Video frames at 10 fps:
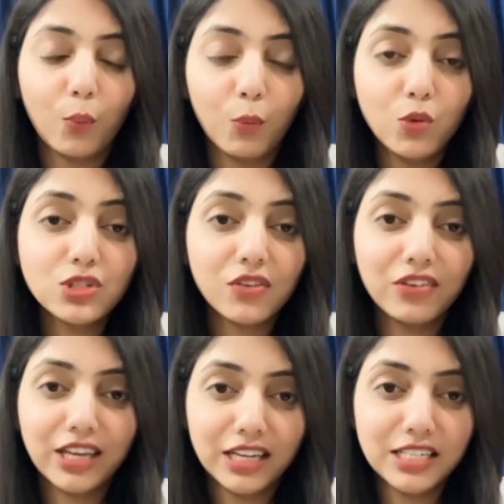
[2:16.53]
most
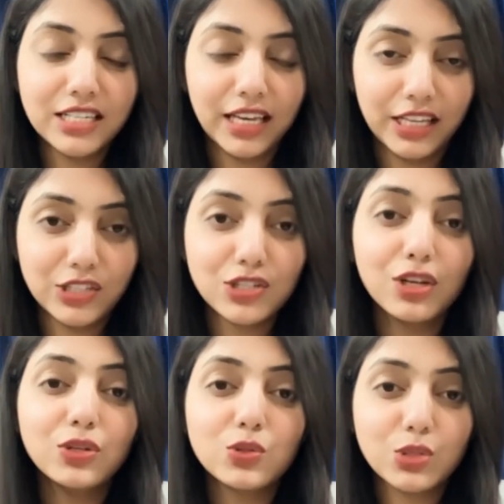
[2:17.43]
efficient age
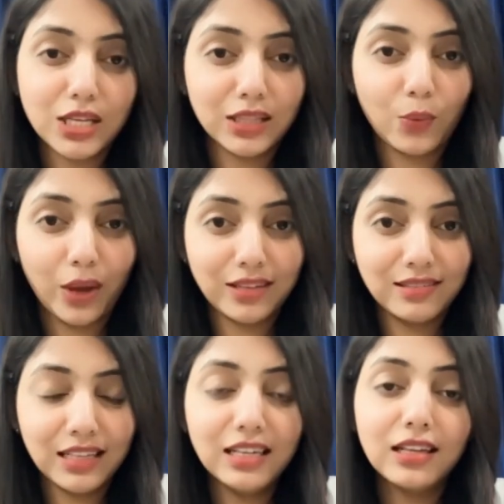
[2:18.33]
to take the
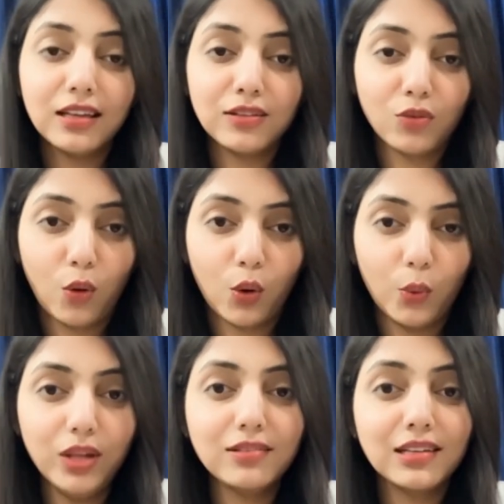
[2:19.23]
vaccine is
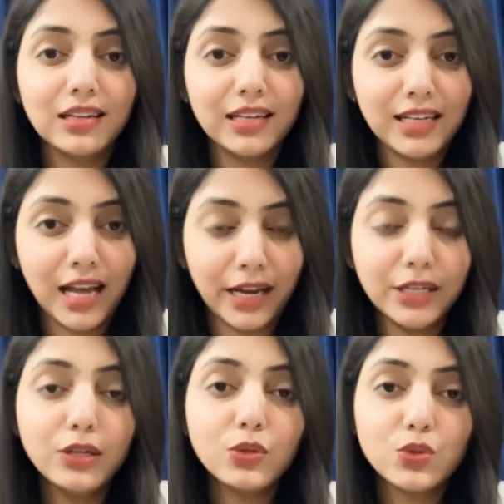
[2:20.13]
always
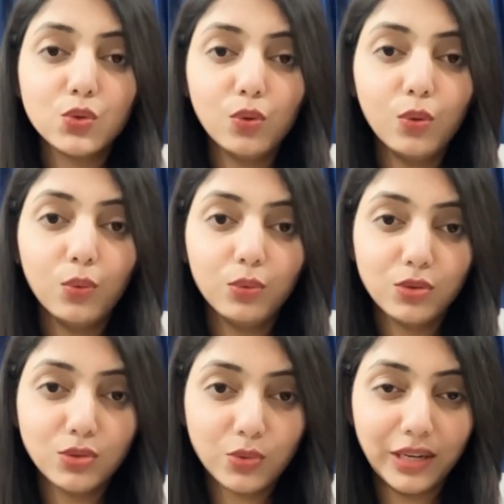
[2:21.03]
9 to
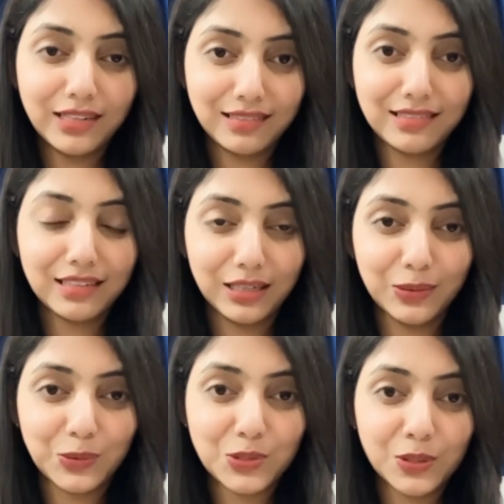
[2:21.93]
26
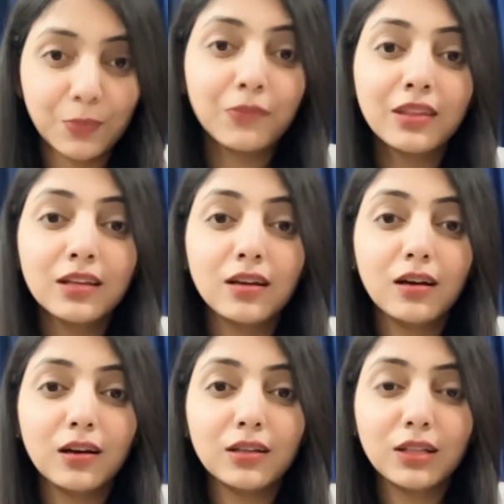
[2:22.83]
years
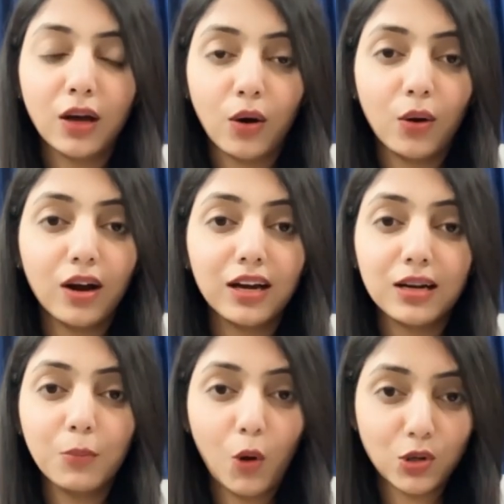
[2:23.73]
uh, the agar
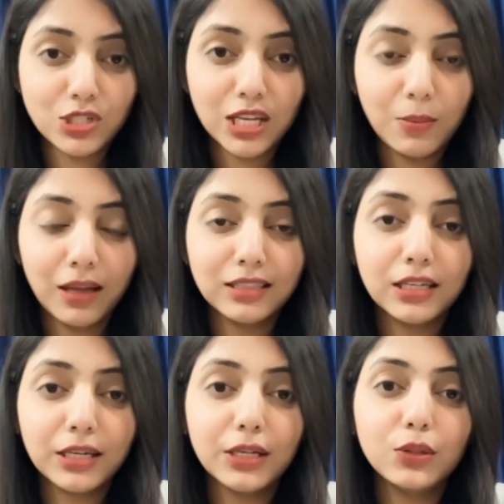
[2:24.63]
hum cost ki baat
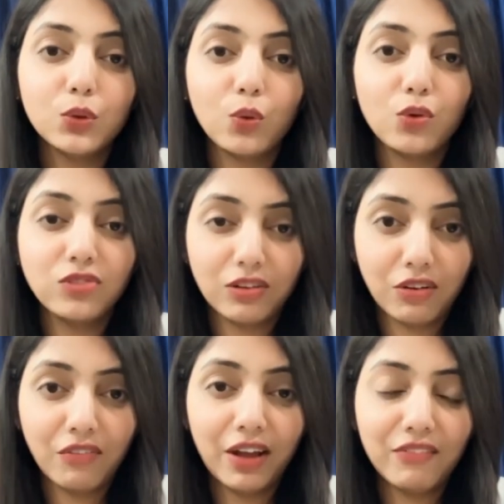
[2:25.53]
kare to
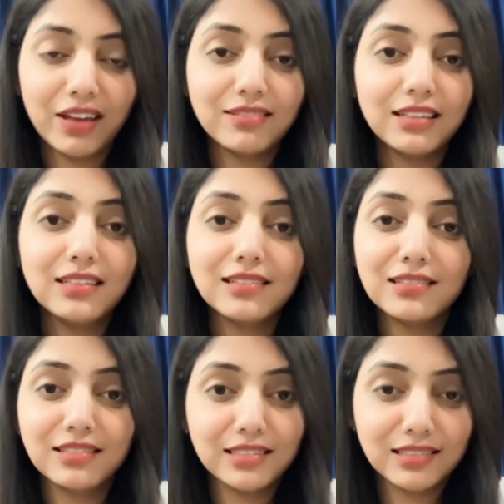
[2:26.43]
Cervavac vaccine
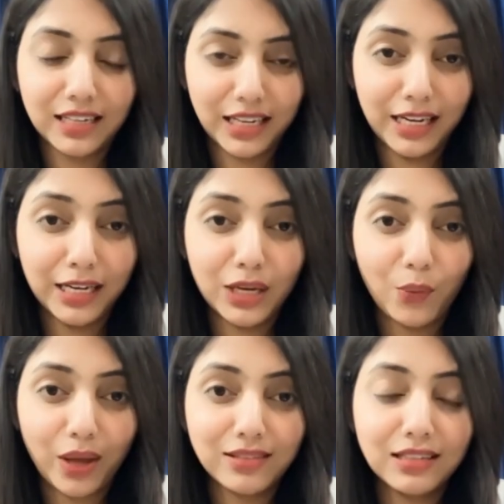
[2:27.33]
since it's an
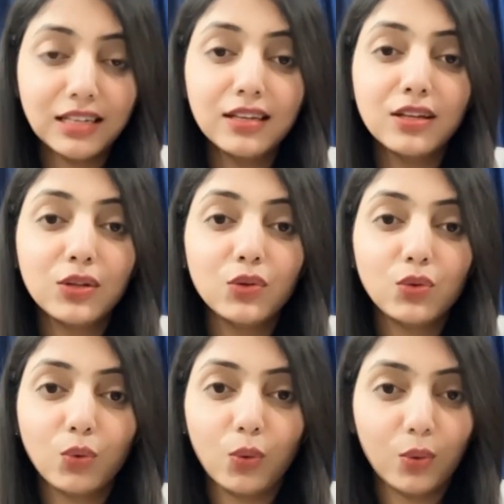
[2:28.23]
indian vaccine
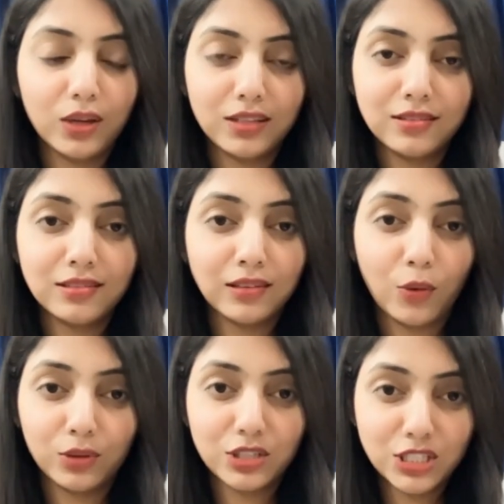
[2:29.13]
so it's
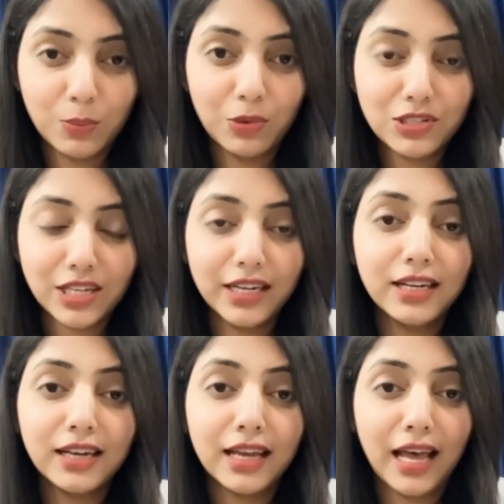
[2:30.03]
on the cheaper
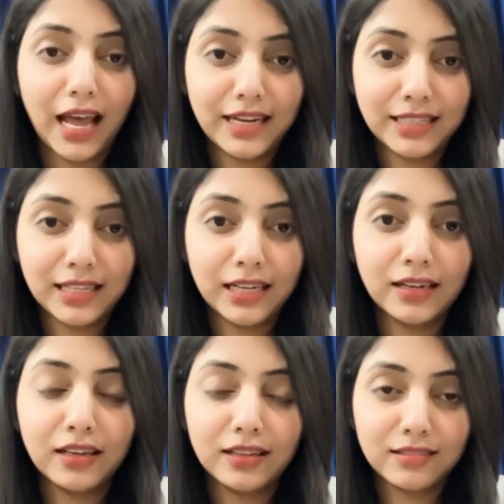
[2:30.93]
side and
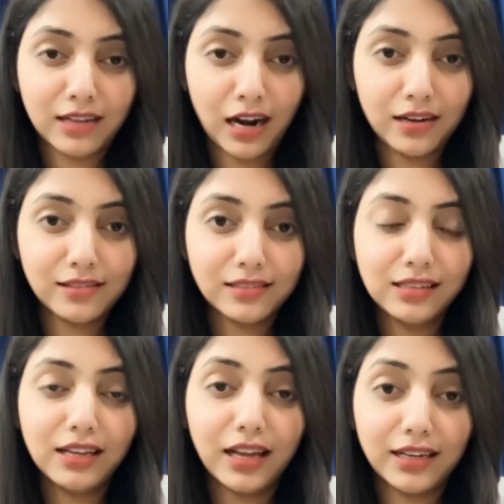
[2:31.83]
then it's
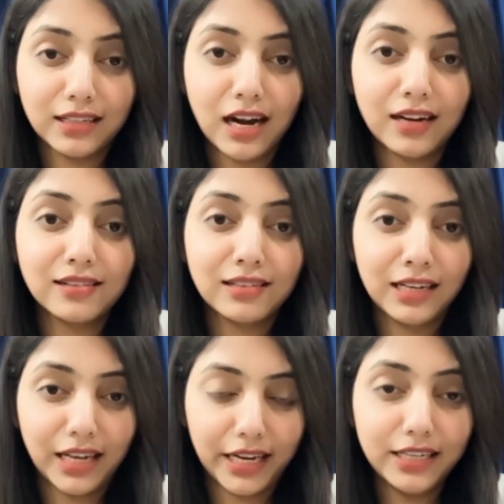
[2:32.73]
gardasil and the
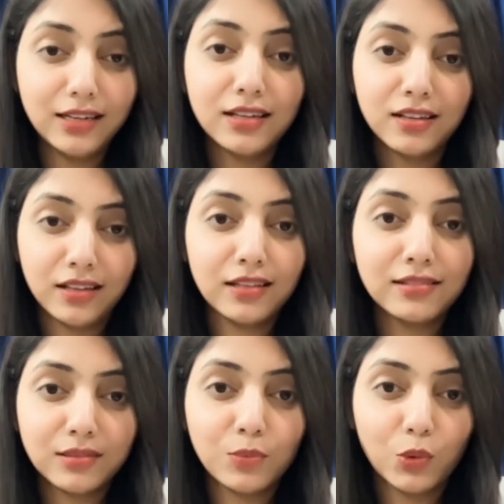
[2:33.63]
gardasil 9
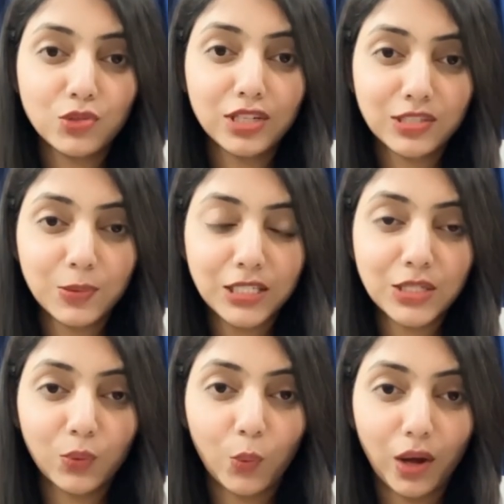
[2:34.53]
is the most
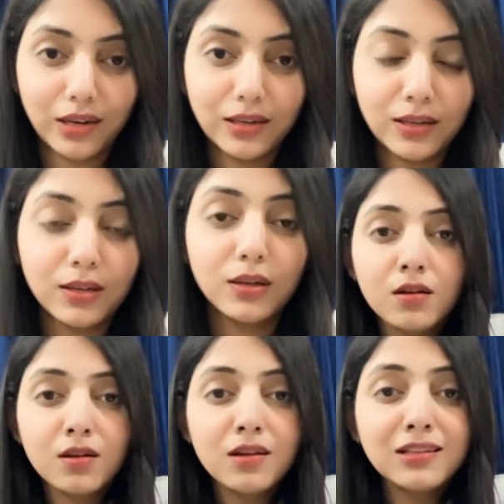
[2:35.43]
expensive one
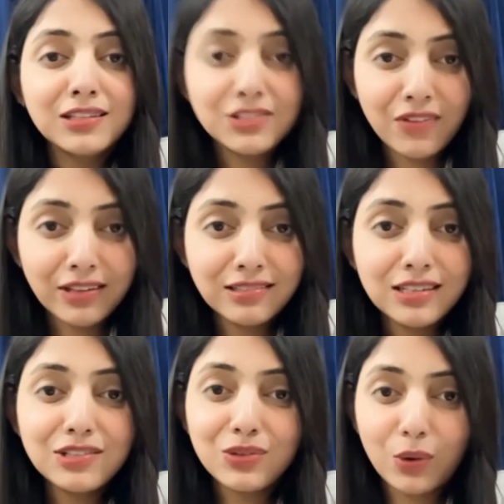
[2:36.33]
this
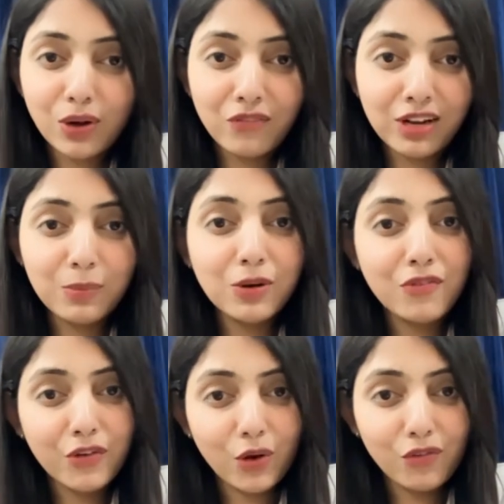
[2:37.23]
vaccine is not available
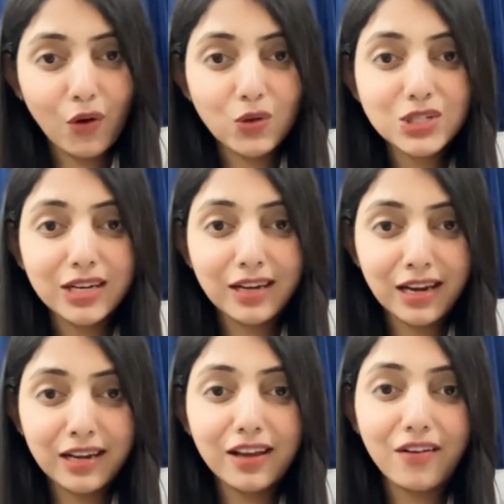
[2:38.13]
free of cost in
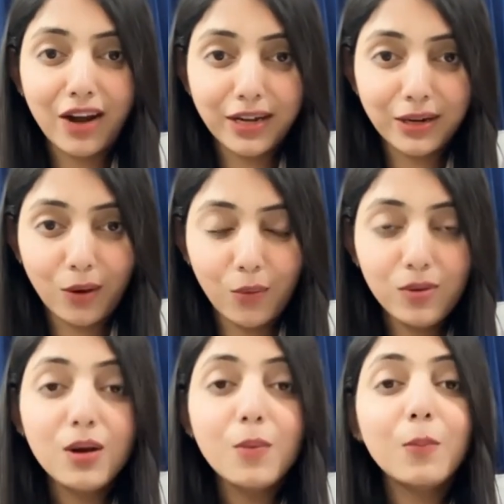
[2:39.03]
India right now,
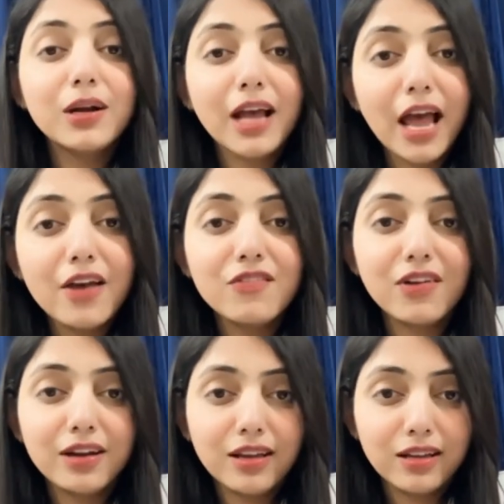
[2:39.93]
but I have
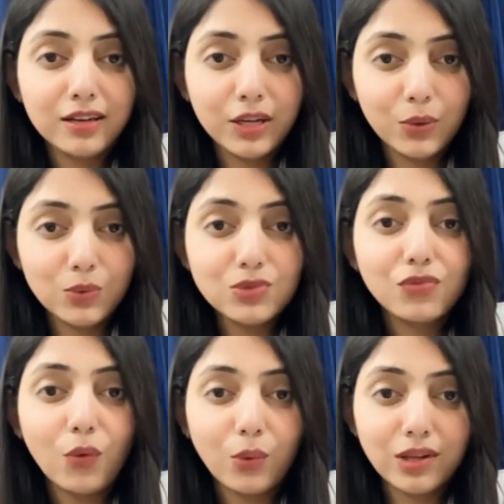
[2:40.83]
read in news
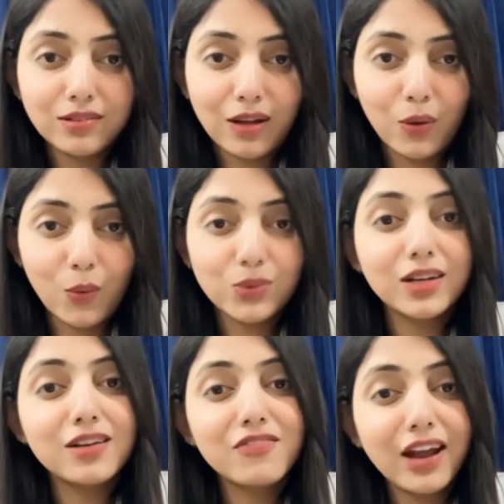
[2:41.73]
4 days ago
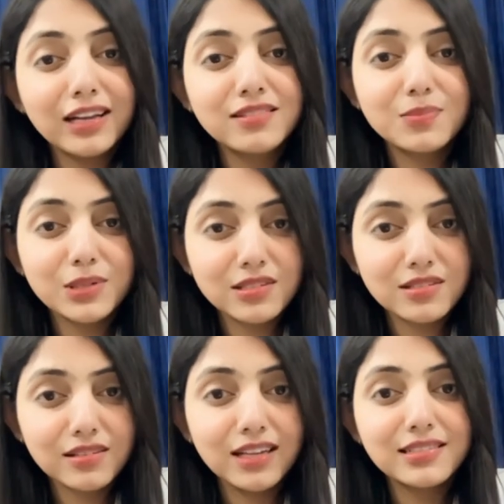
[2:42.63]
that a finance
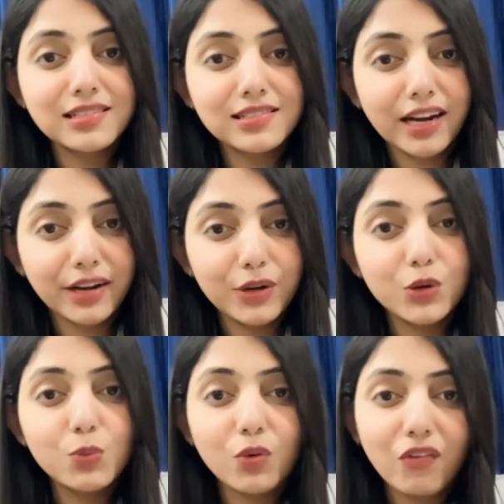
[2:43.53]
minister has decided
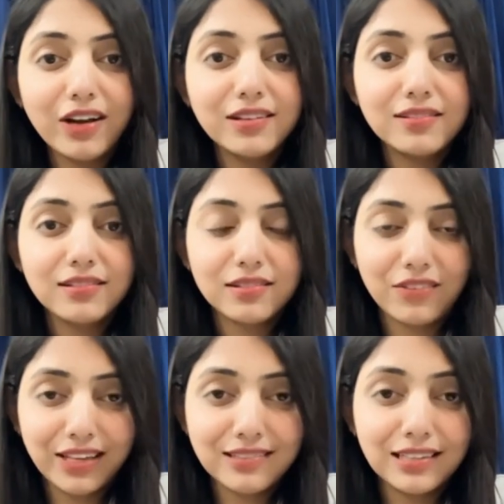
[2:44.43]
to provide this
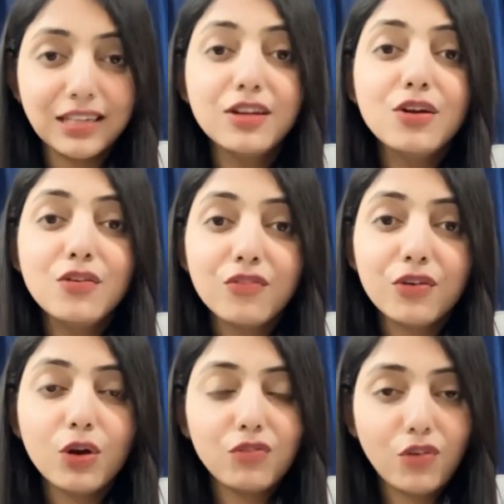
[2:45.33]
vaccine
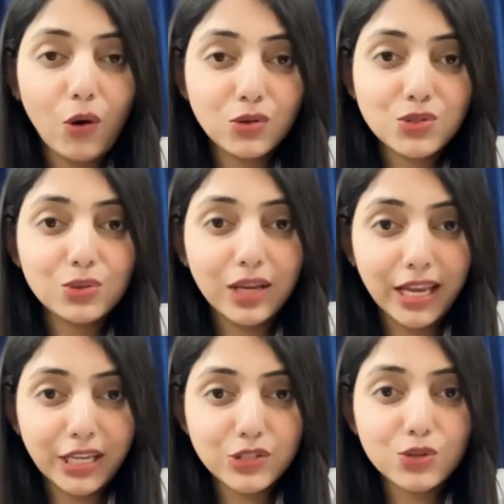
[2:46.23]
free of cost to the
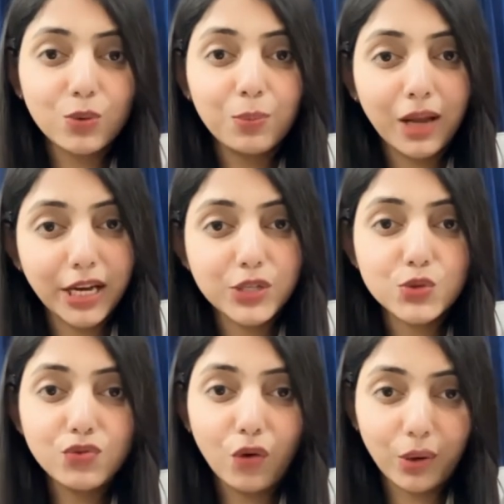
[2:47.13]
age group 9
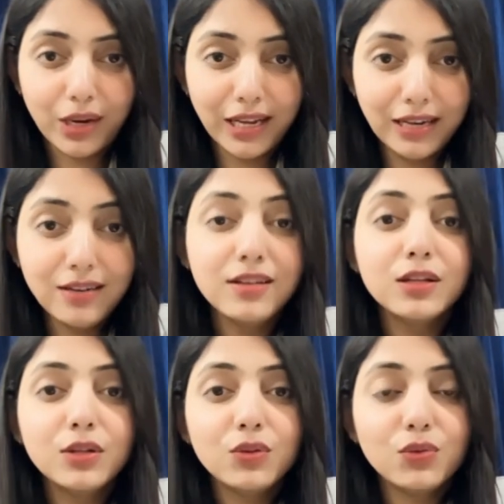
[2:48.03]
to 14.
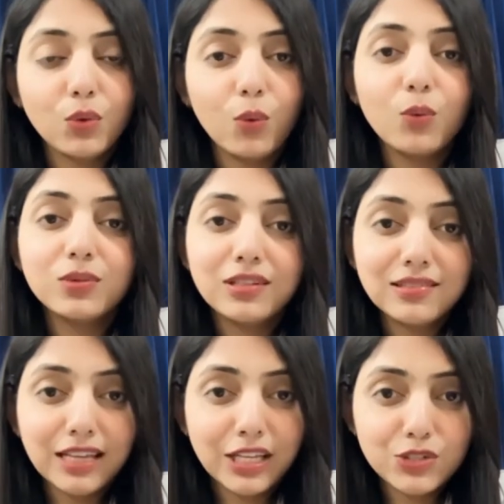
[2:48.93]
So
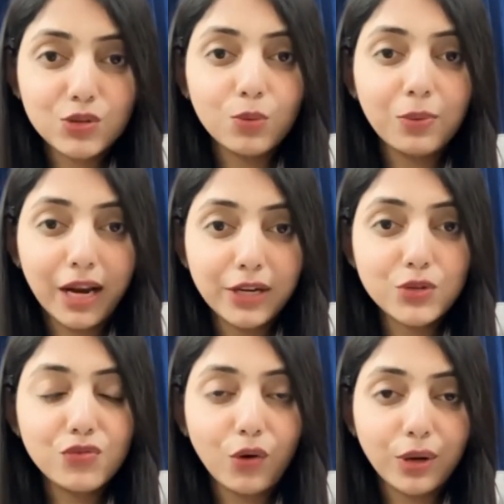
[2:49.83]
this age group 9
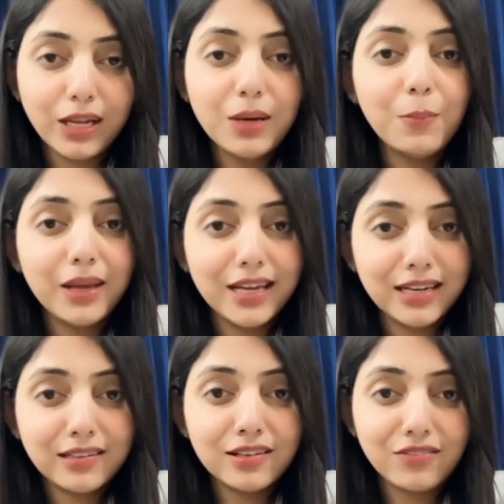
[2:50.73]
to 14 may
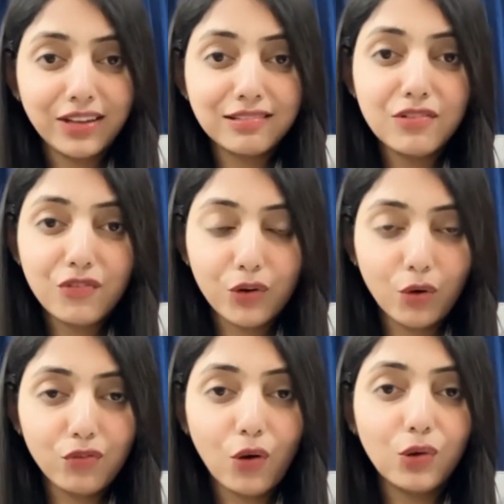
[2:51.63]
get this vaccine free
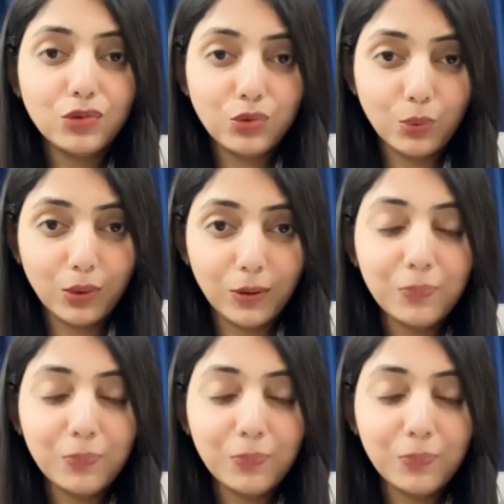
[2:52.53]
of cost sooner